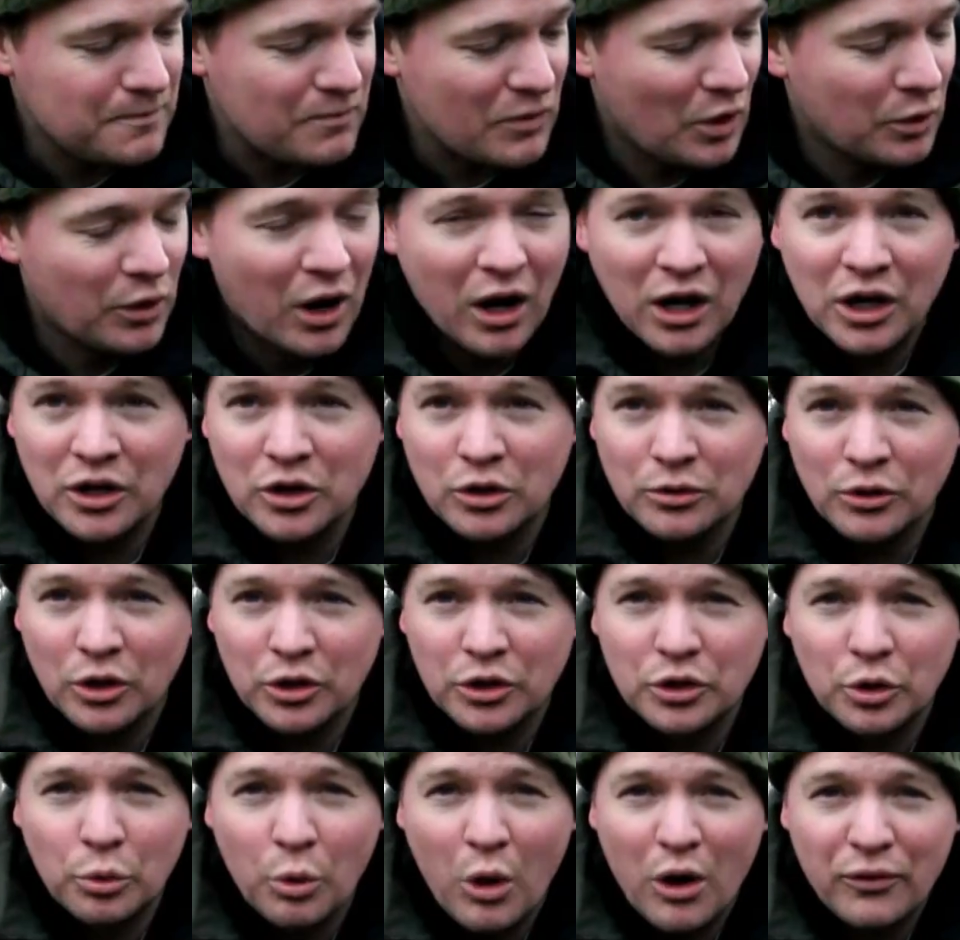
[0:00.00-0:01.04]
Well, I'm not going
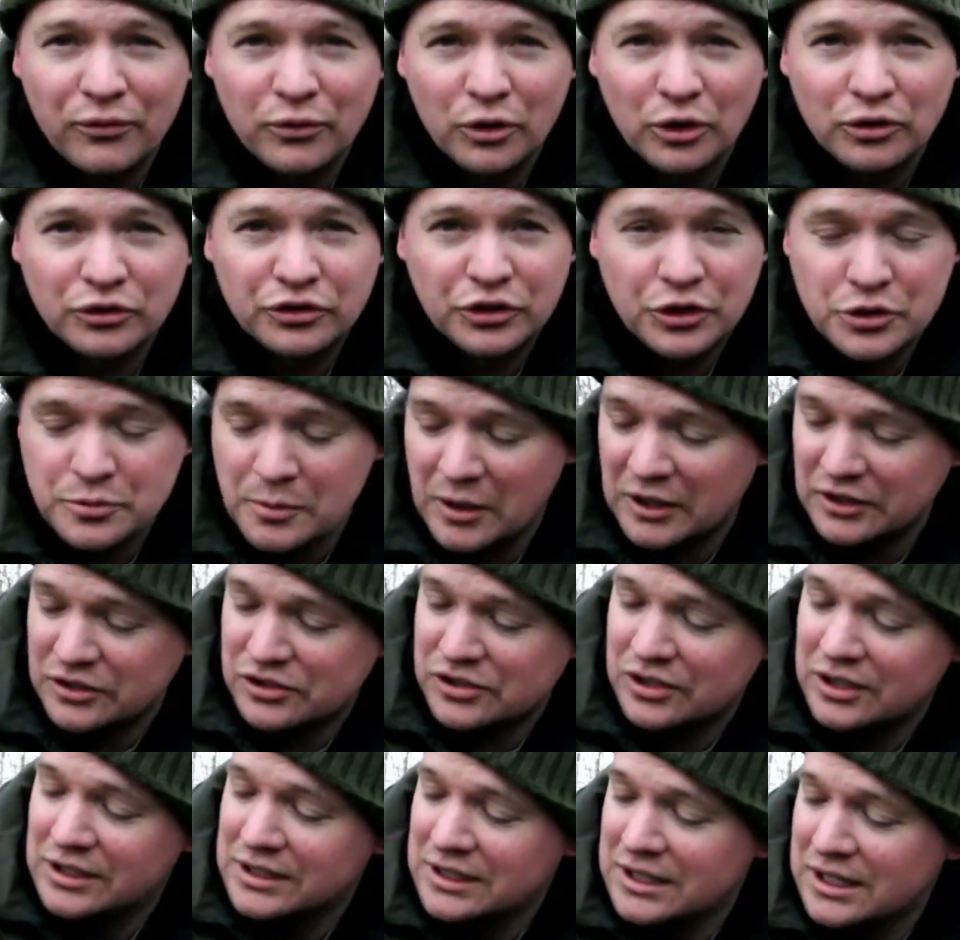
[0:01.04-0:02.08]
to waffle on too much.
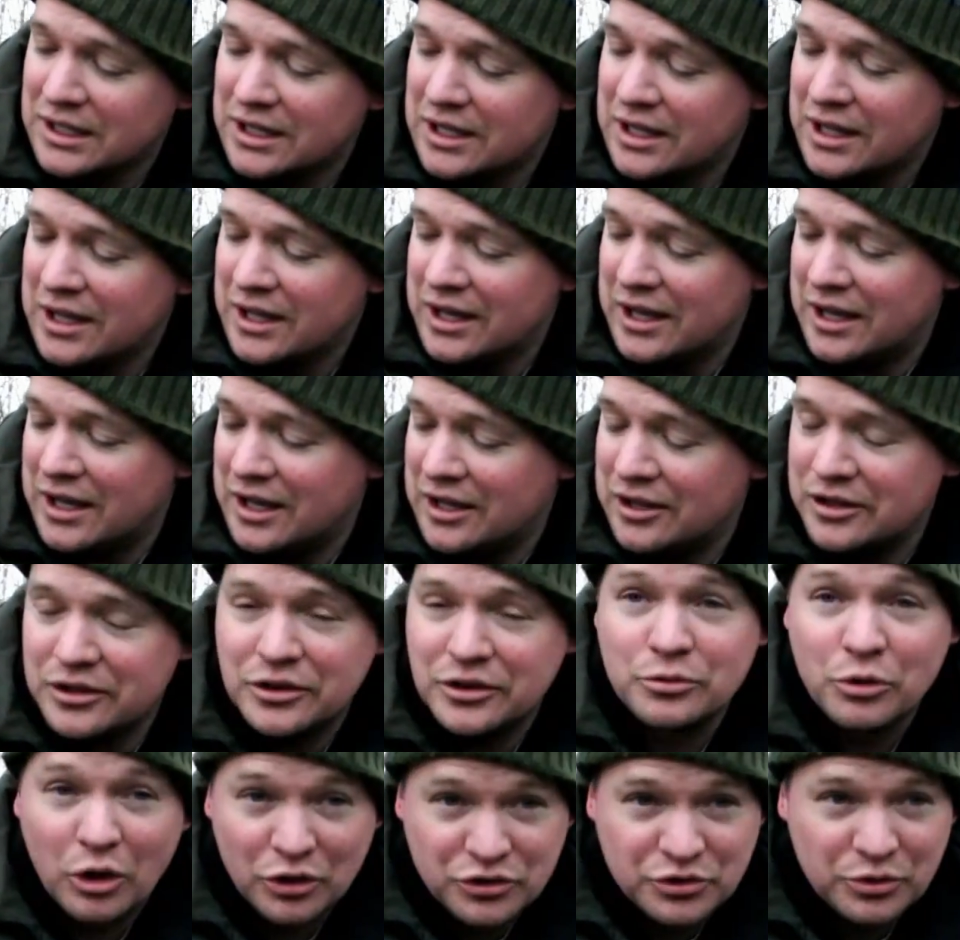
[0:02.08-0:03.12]
The
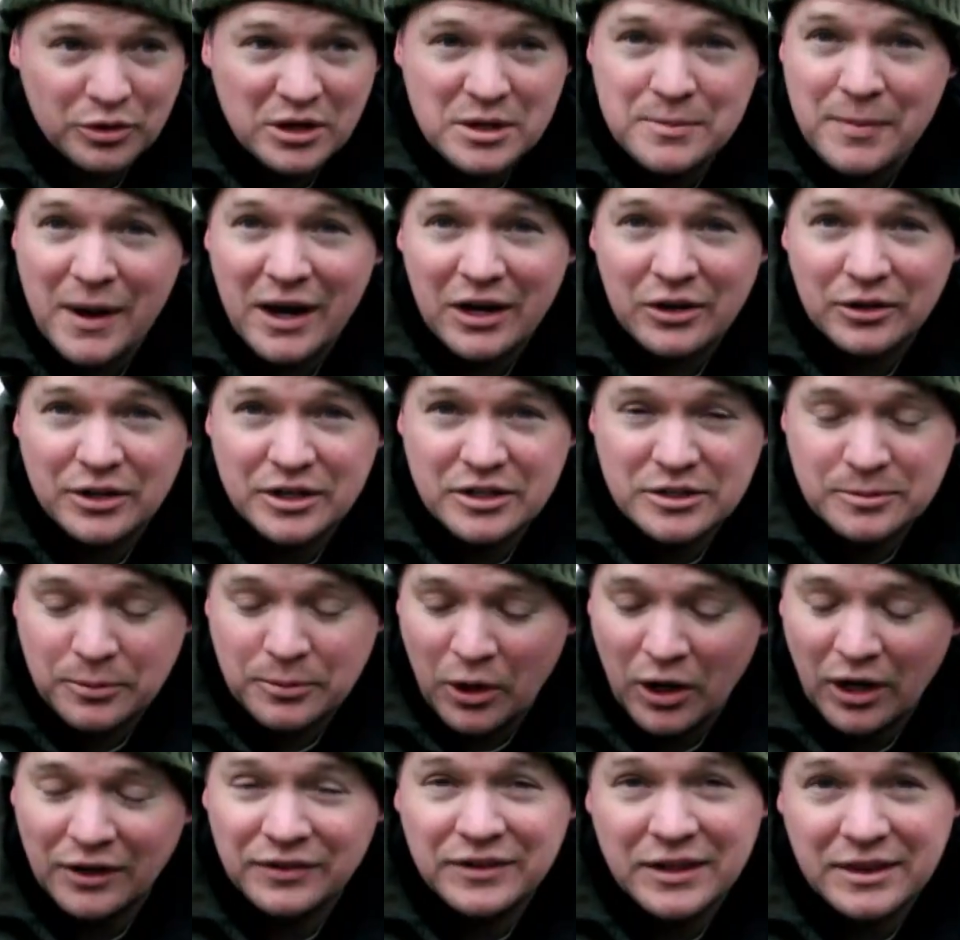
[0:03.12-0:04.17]
rod's already back on its
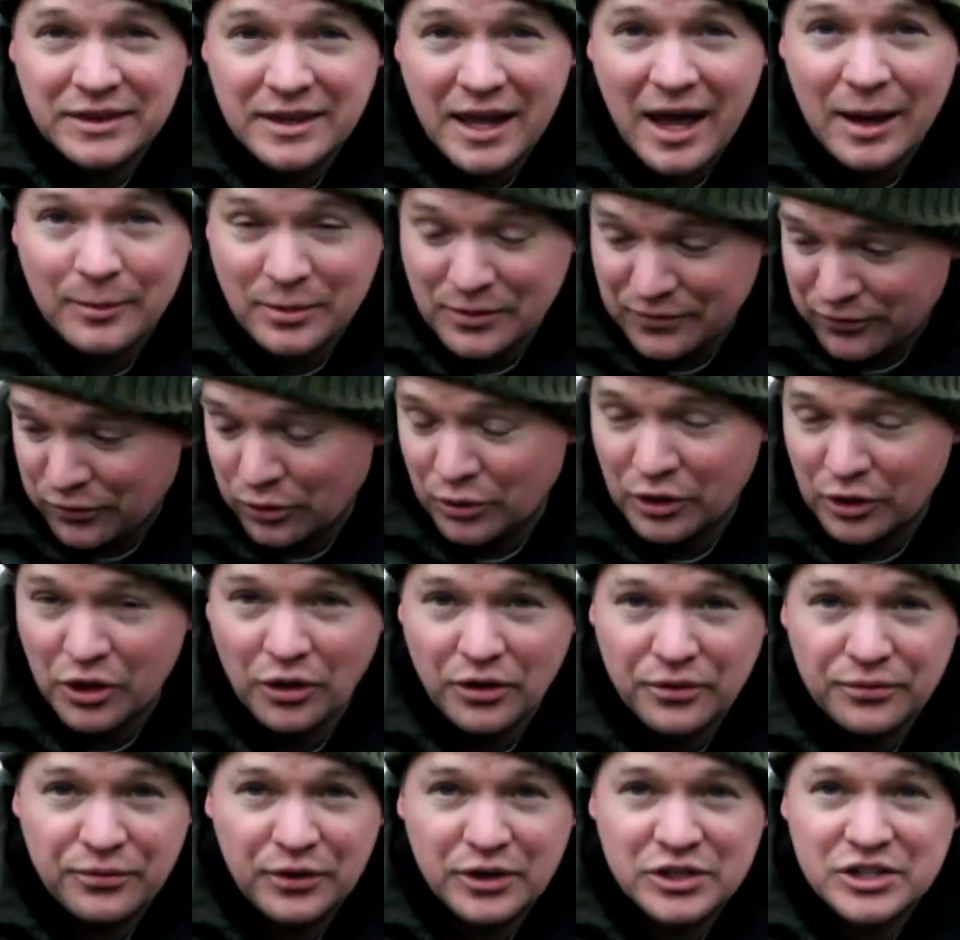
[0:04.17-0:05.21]
spot. I did that before I got
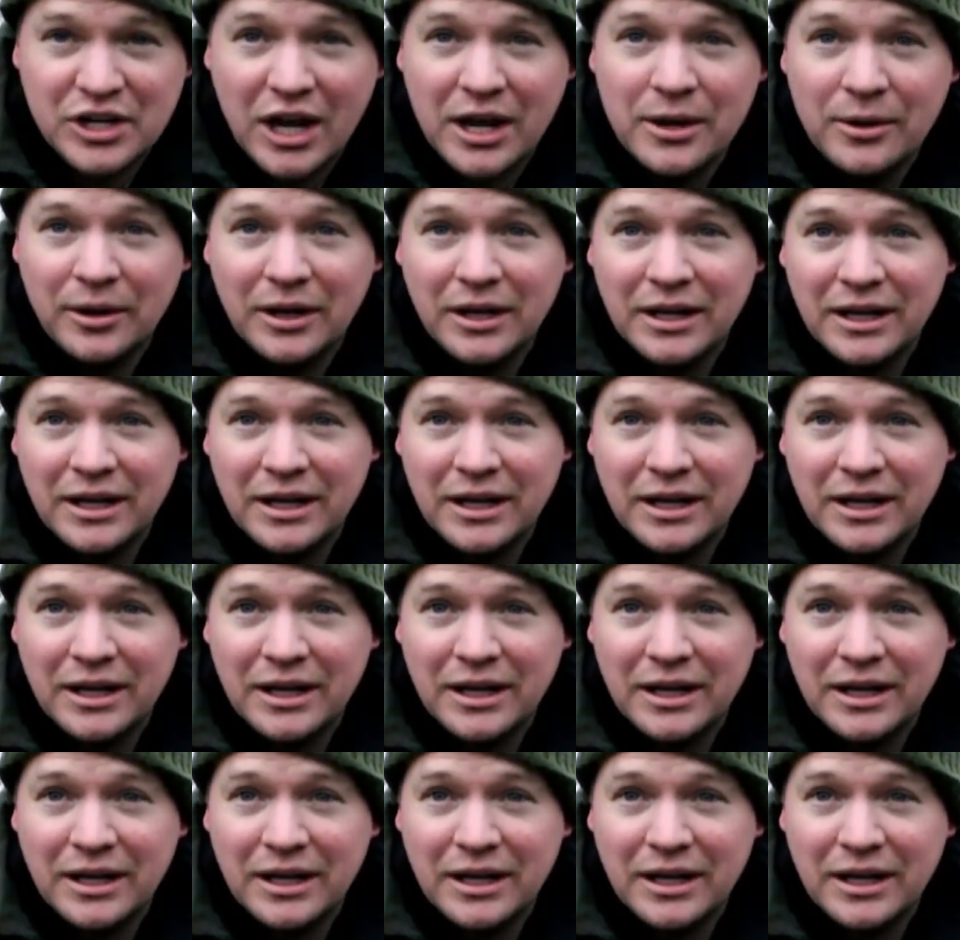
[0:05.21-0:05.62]
the fish out.